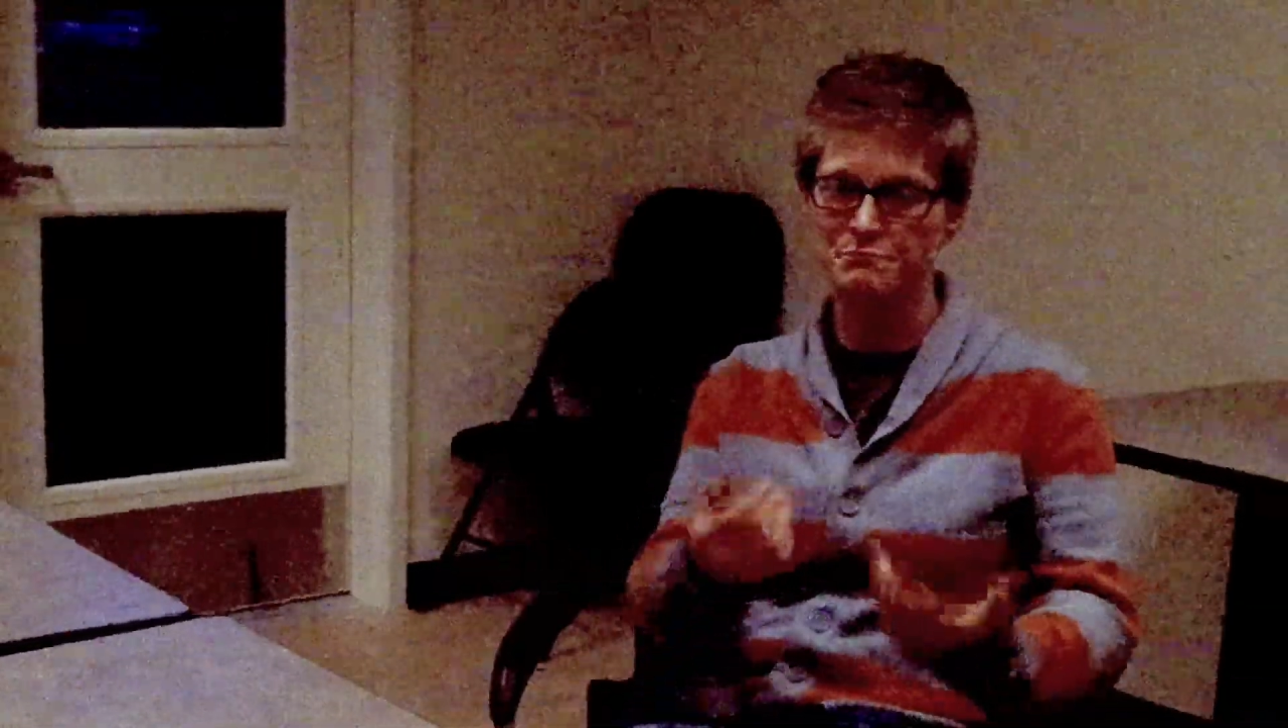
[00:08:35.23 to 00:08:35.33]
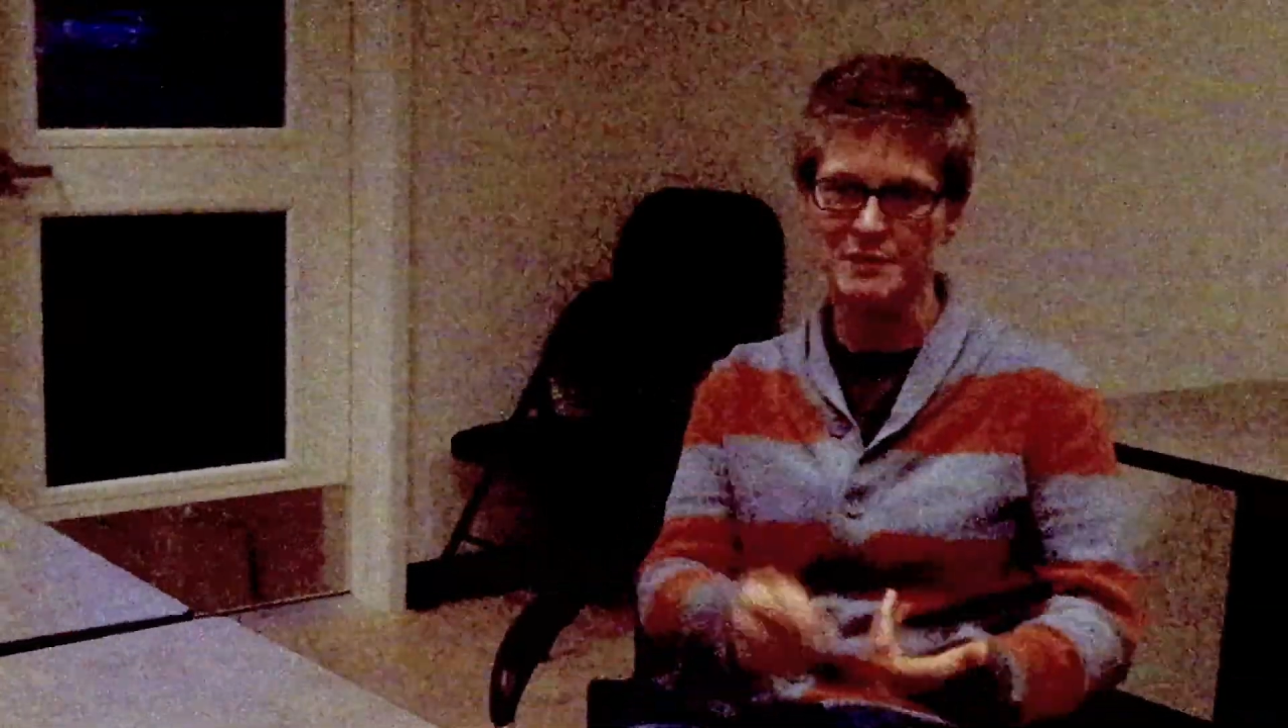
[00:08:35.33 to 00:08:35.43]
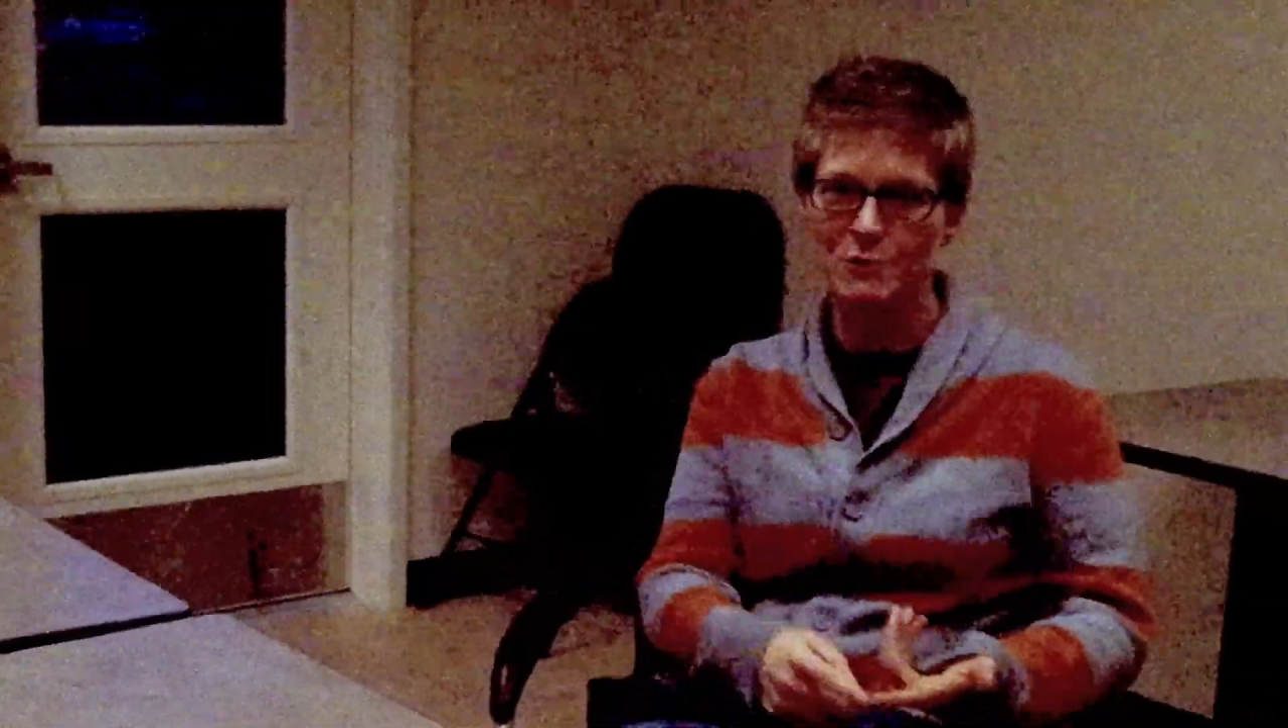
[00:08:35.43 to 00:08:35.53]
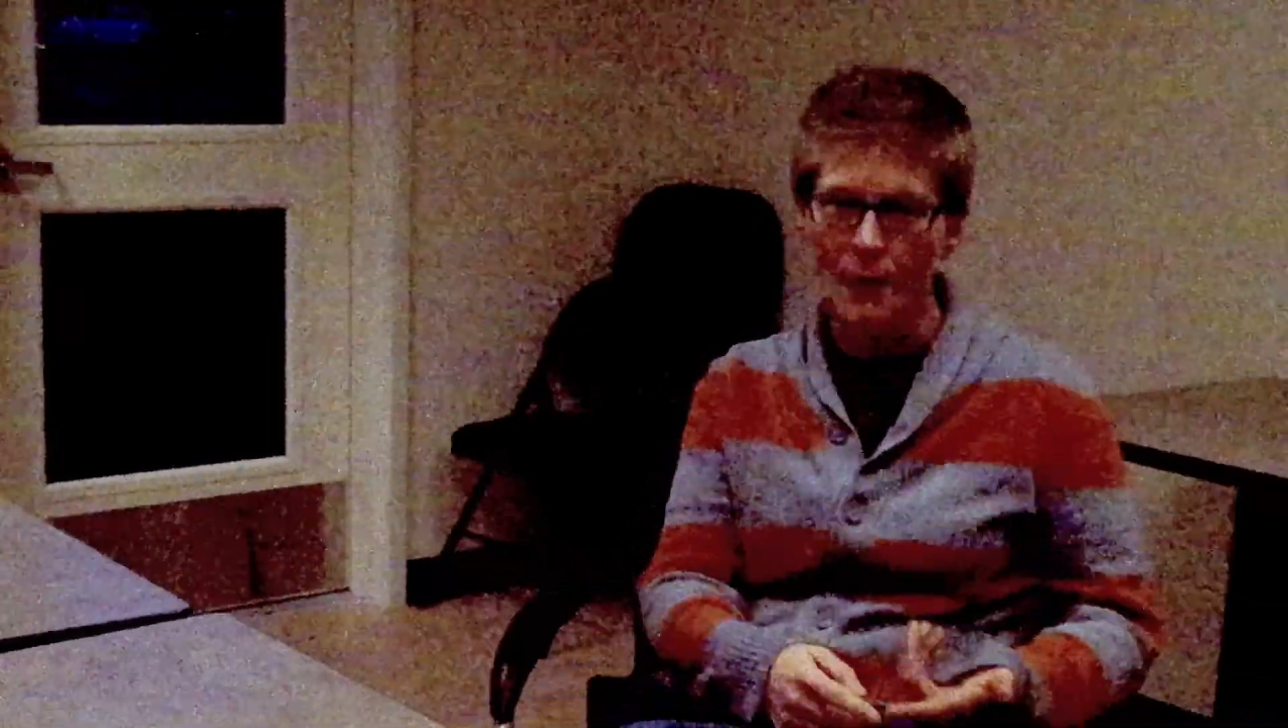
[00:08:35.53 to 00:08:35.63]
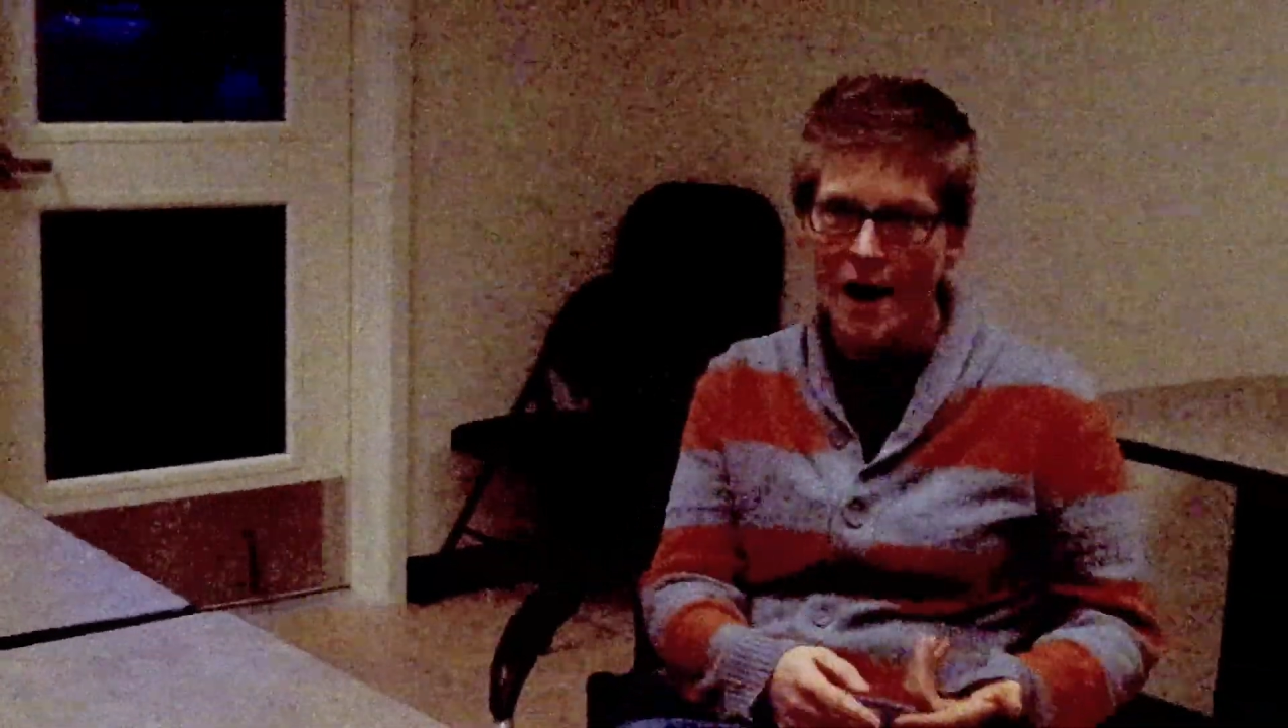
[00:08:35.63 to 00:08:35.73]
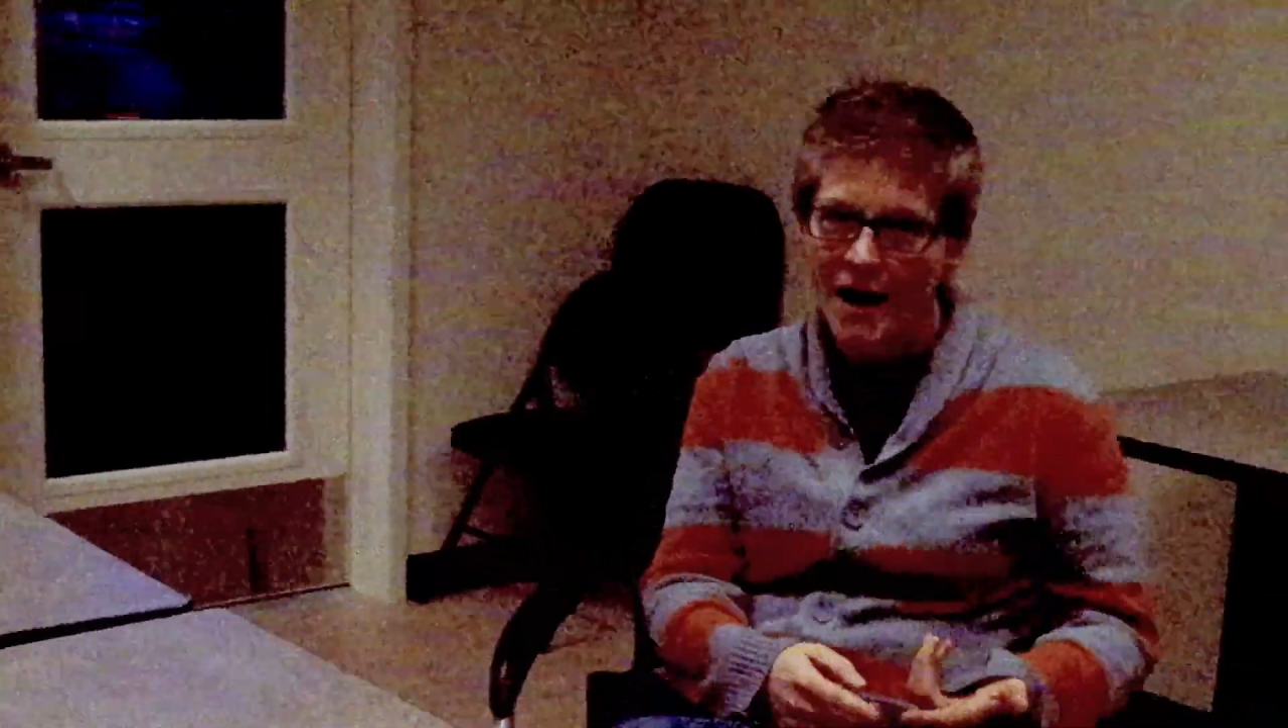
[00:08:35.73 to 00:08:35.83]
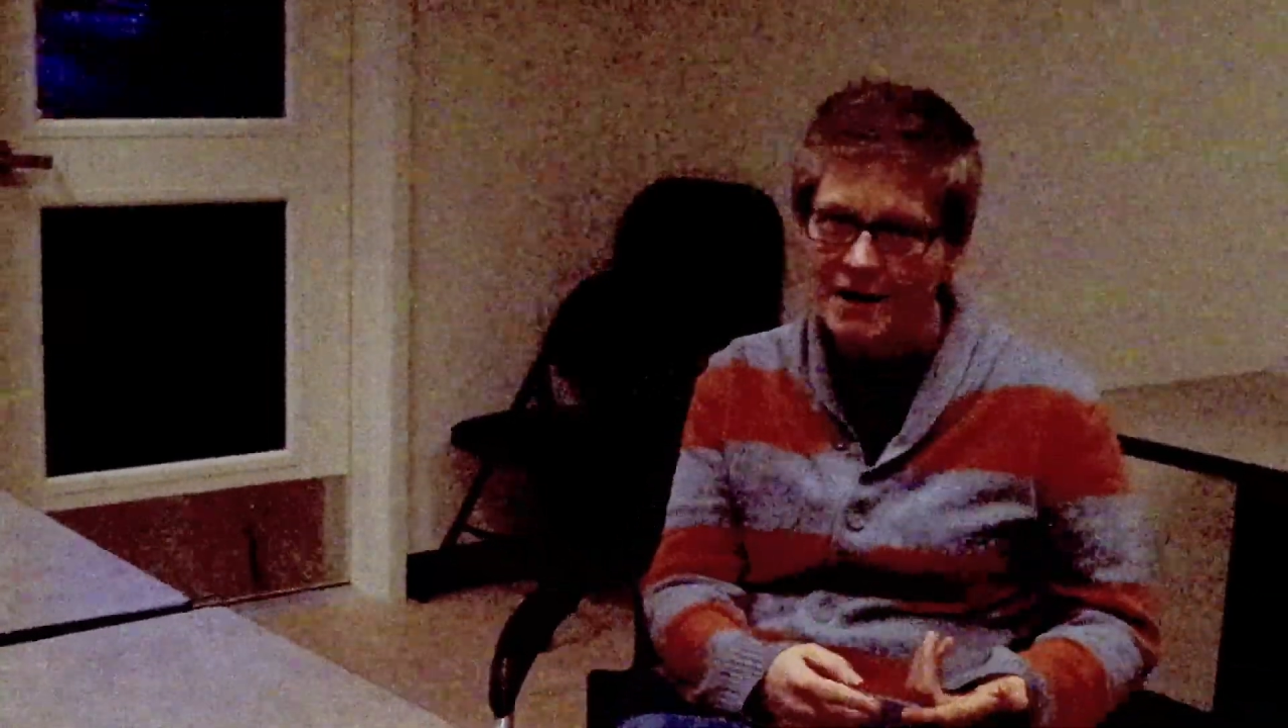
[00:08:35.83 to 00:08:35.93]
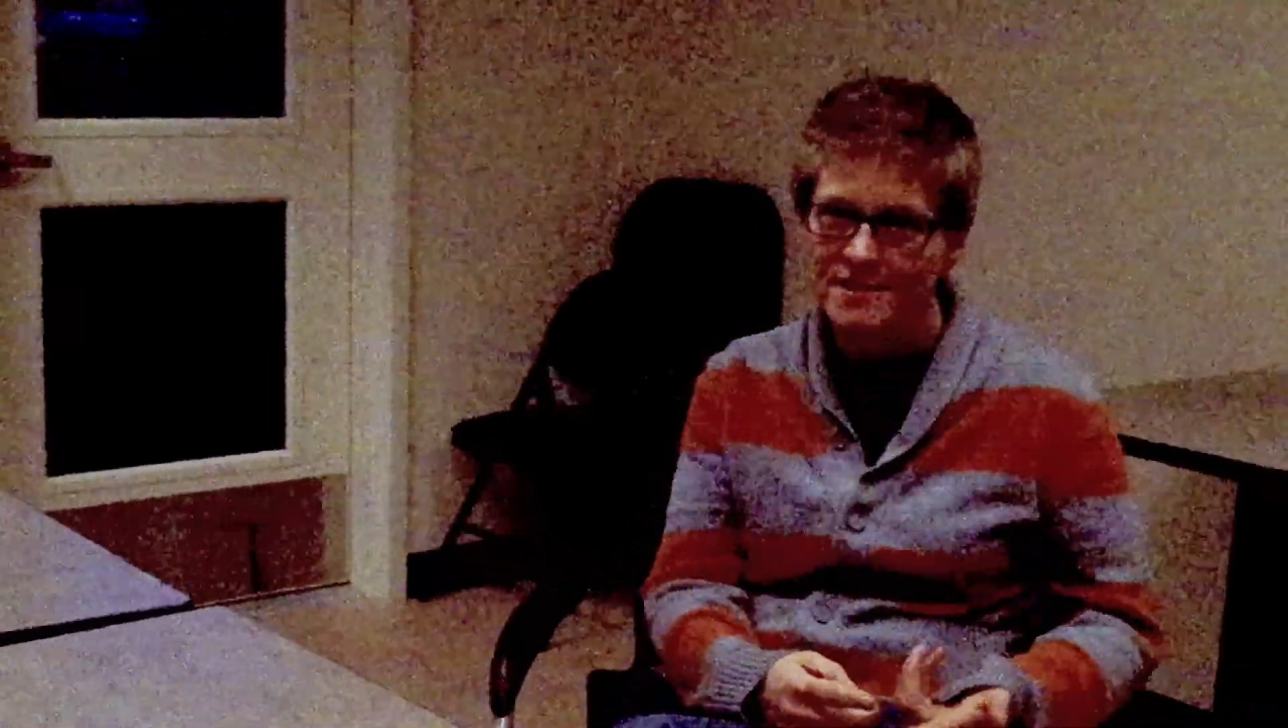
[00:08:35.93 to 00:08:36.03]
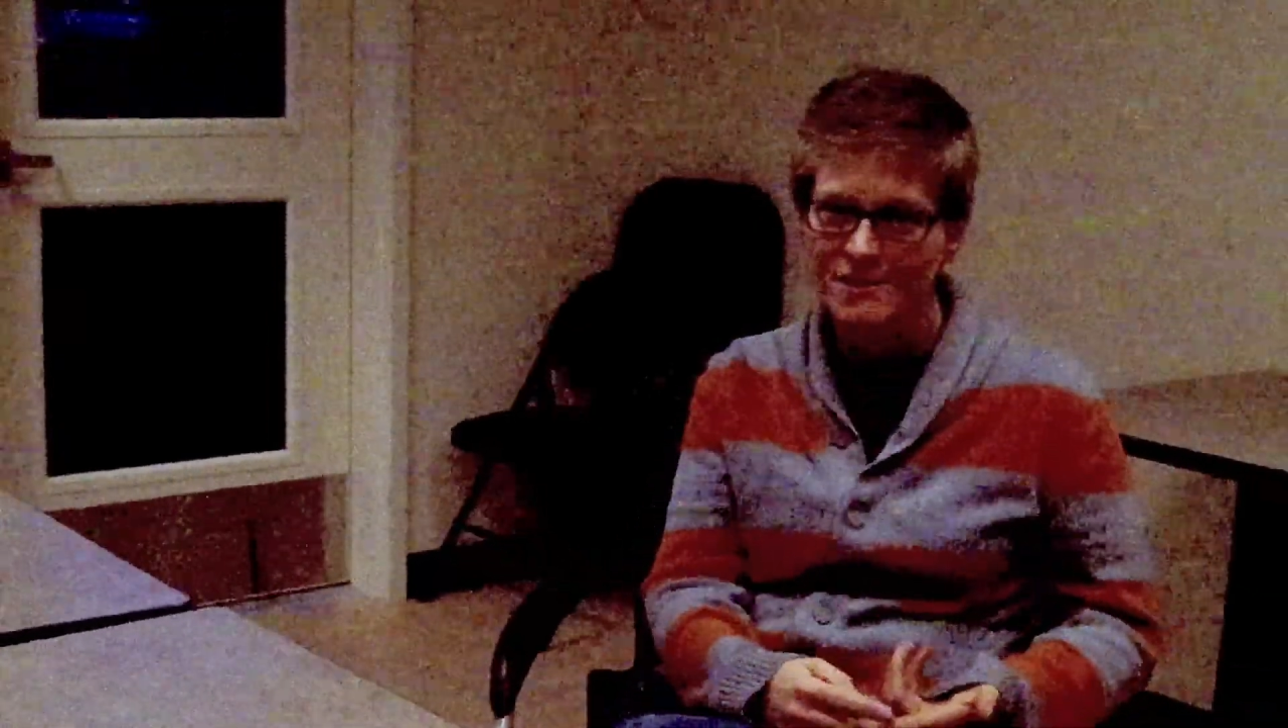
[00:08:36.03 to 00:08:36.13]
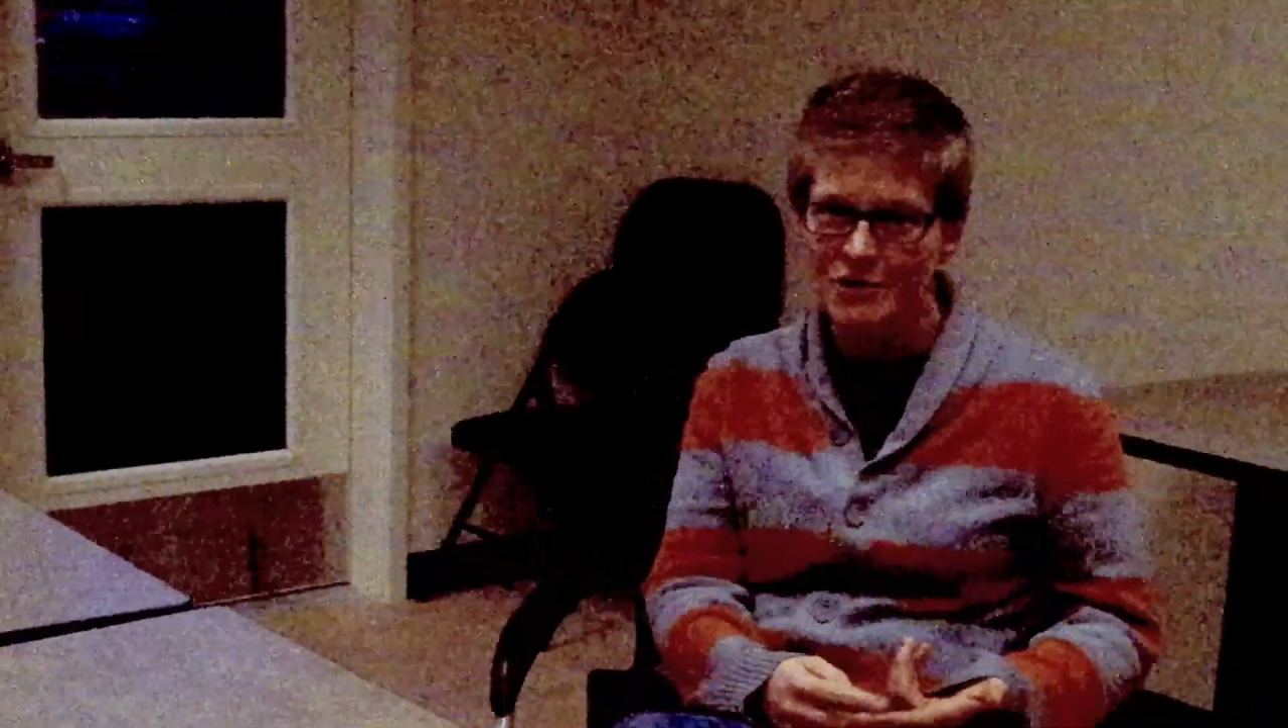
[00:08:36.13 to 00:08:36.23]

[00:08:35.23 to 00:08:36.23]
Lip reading: be wise,